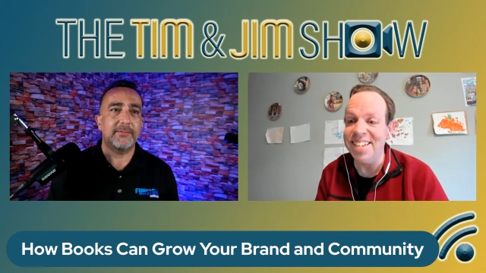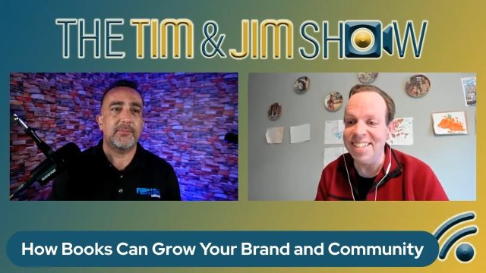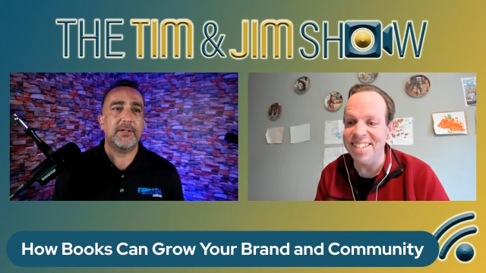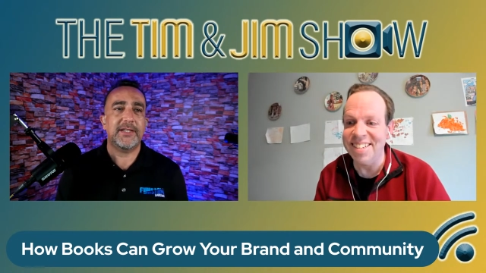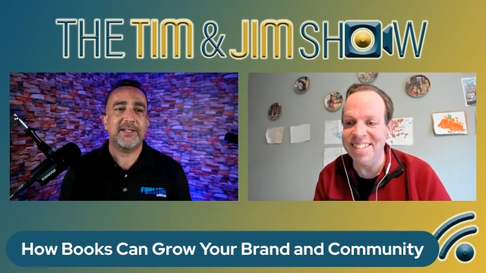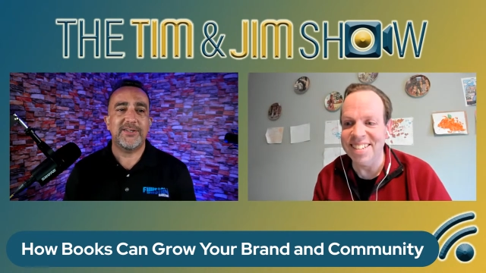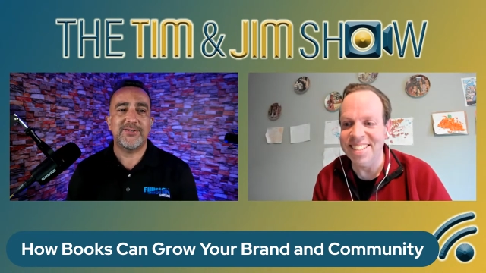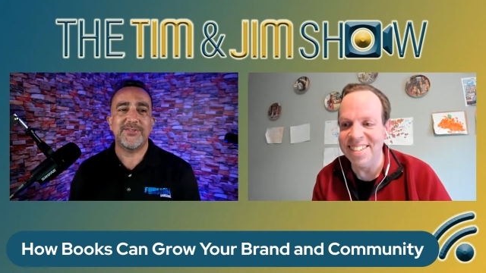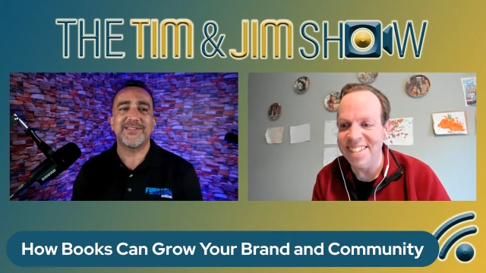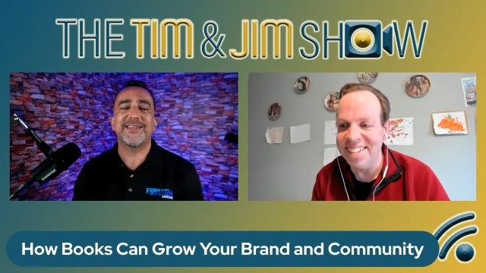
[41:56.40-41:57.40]
Speaker 1: Breaking
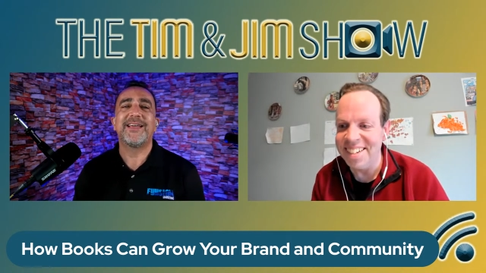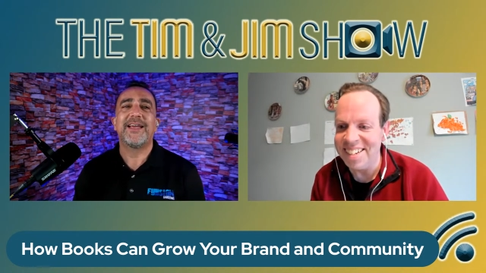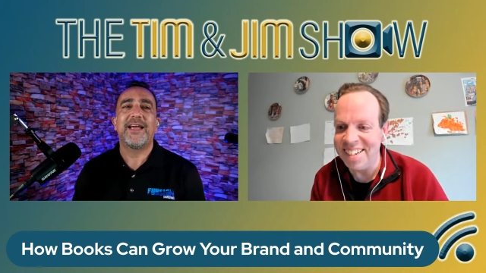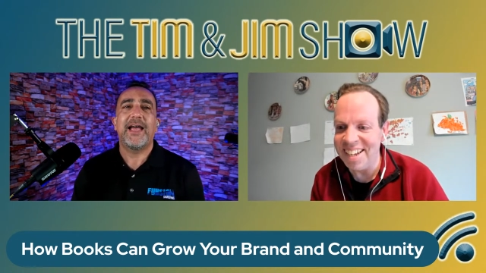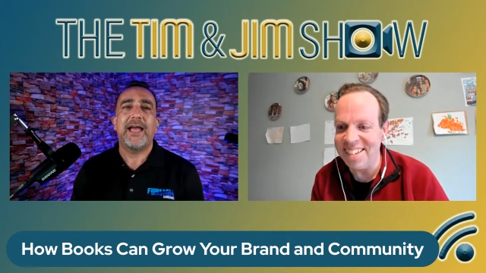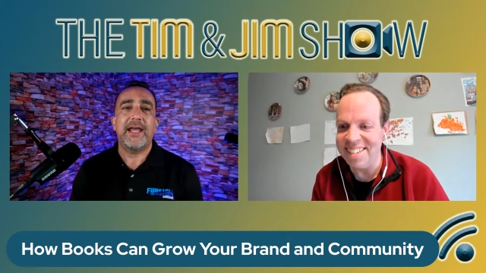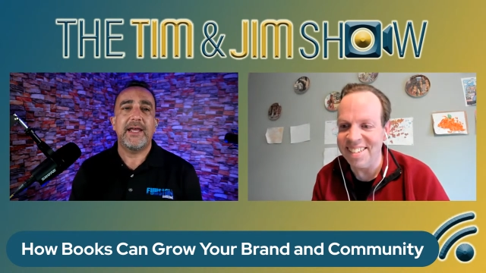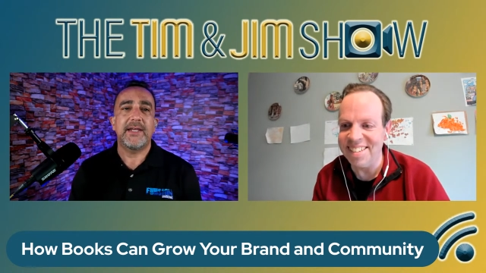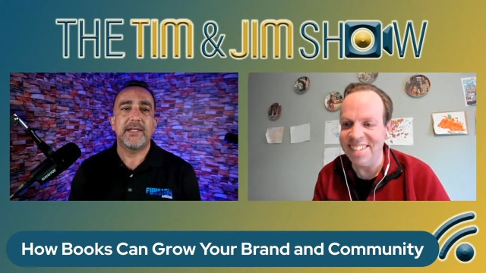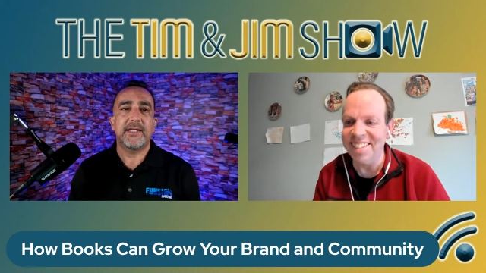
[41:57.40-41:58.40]
news. Yes.
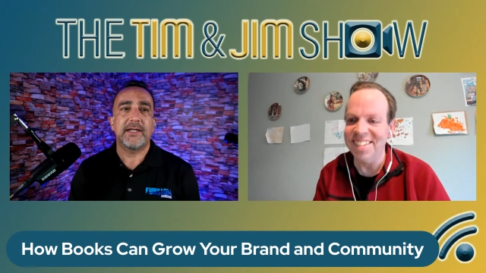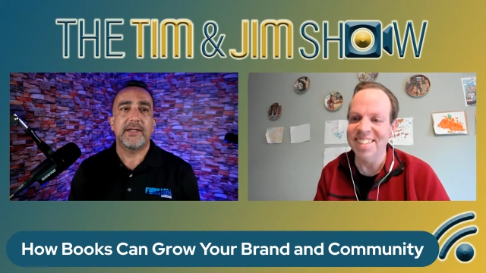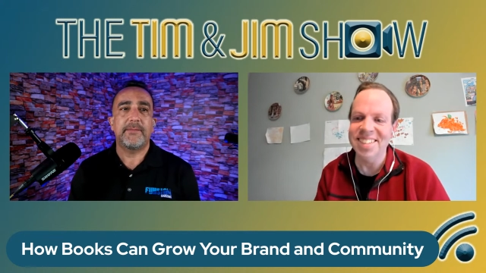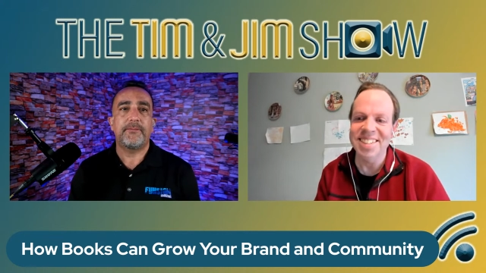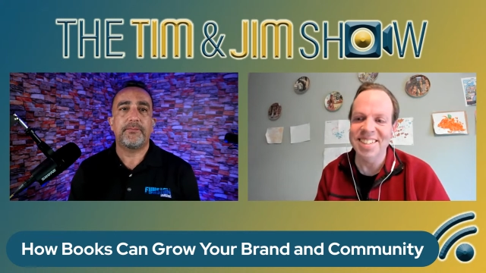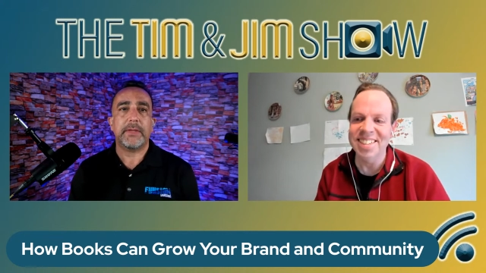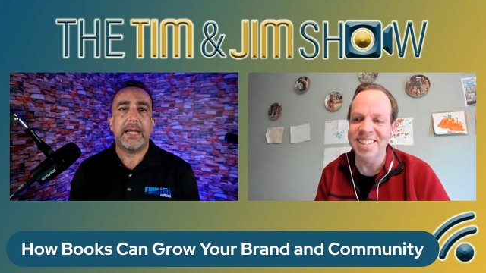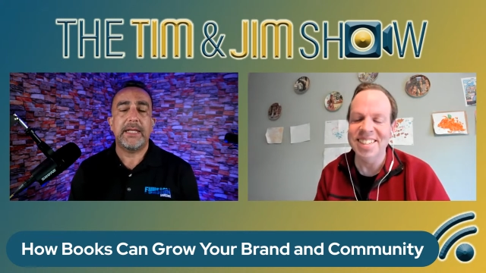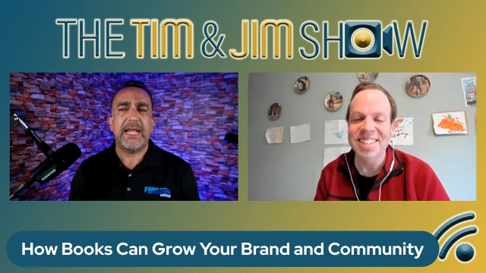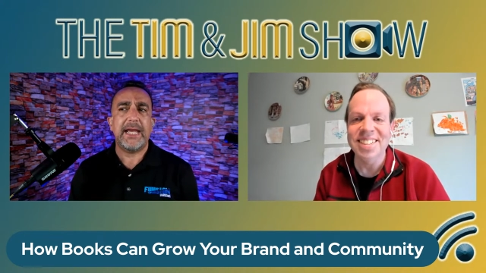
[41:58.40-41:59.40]
And uh,
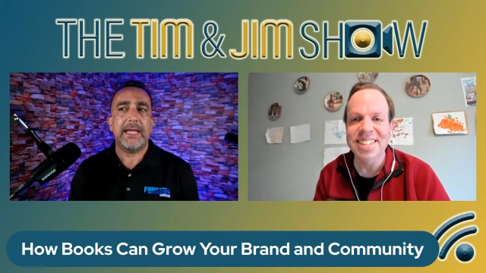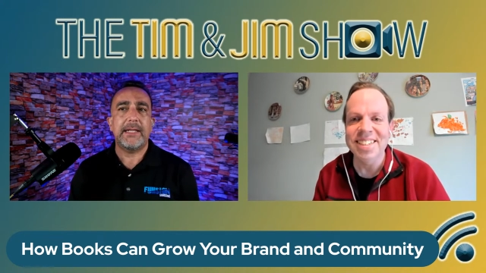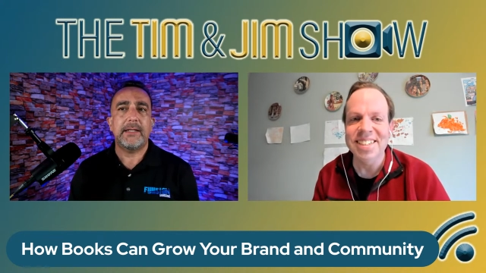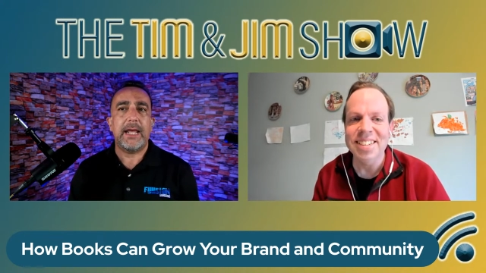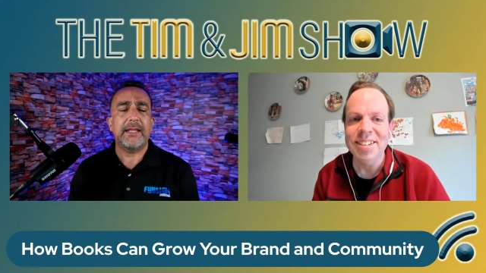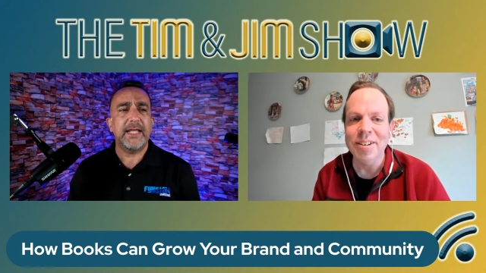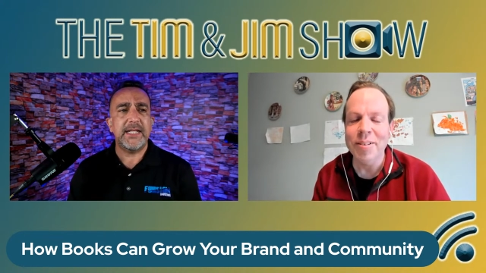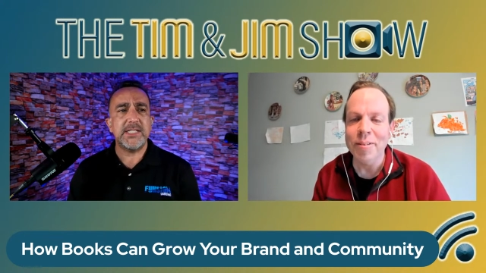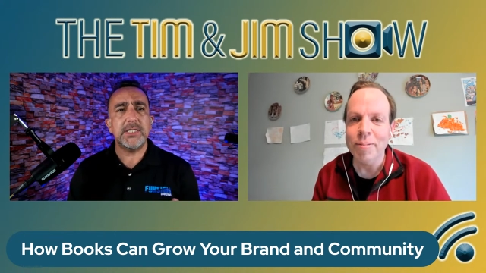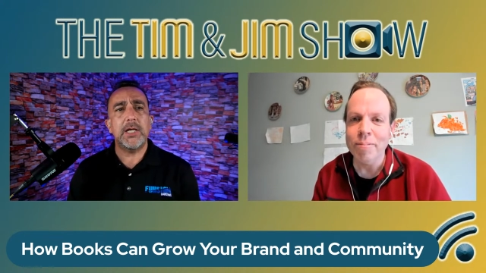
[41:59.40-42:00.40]
and yeah and and let
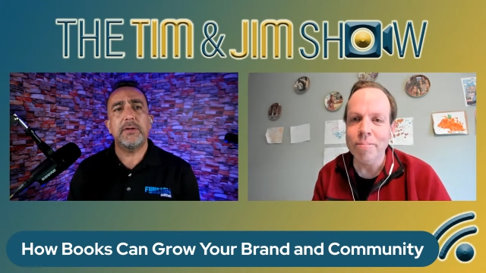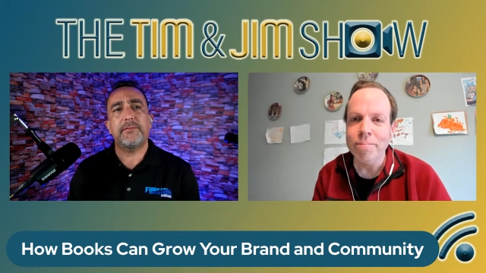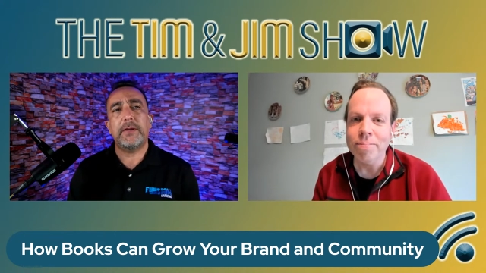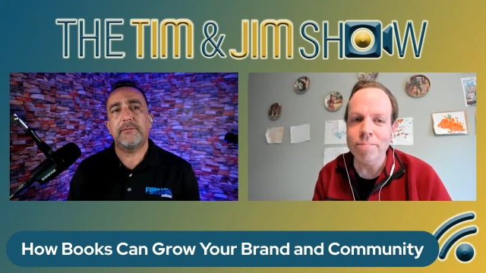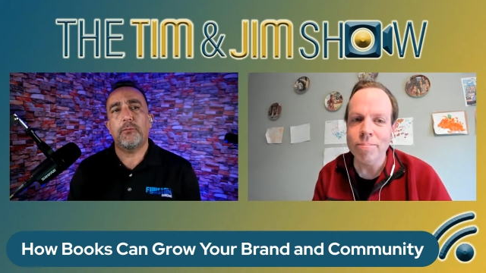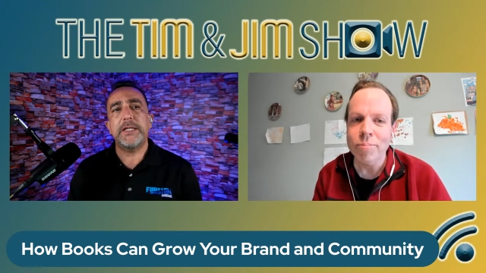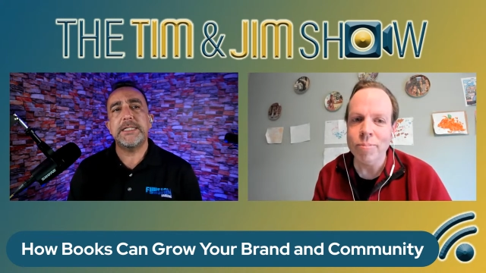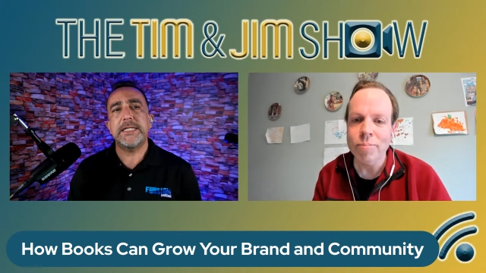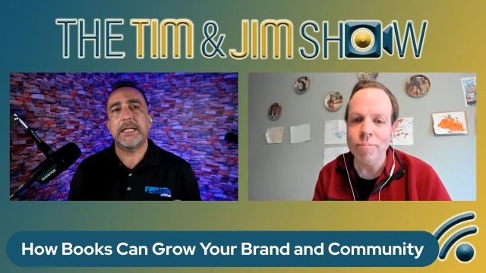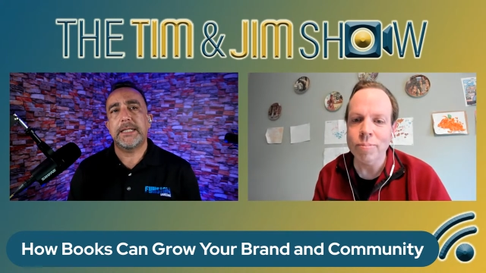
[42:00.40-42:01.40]
us know if if we
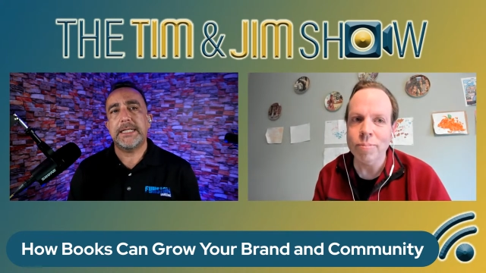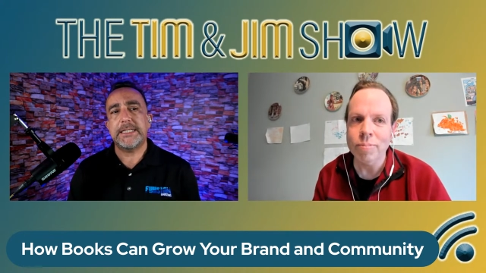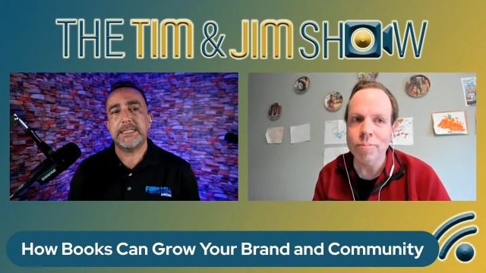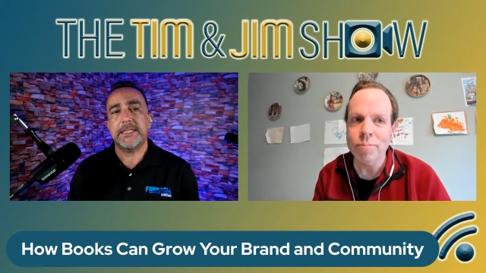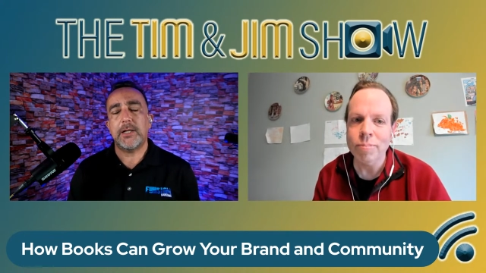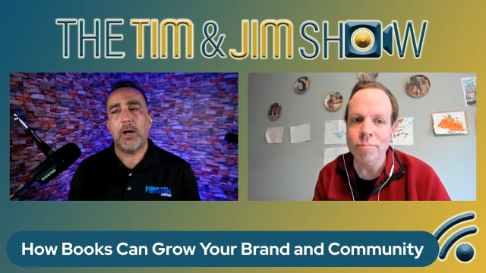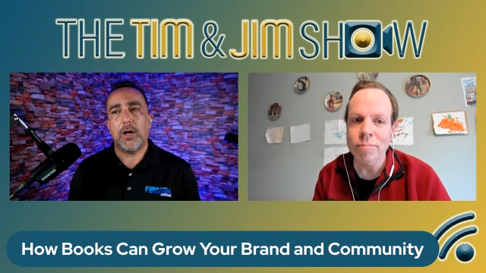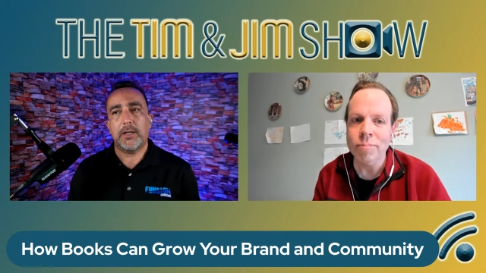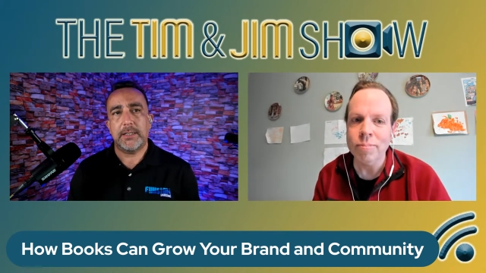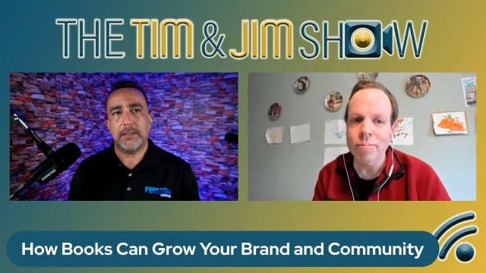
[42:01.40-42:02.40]
did a linkedin
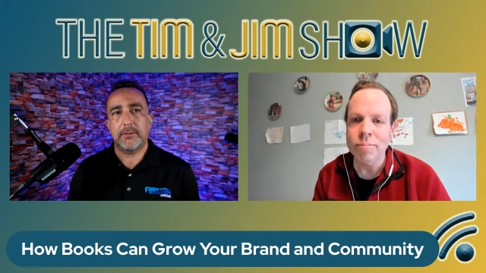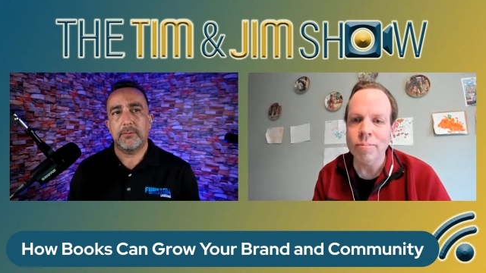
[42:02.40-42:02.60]
audio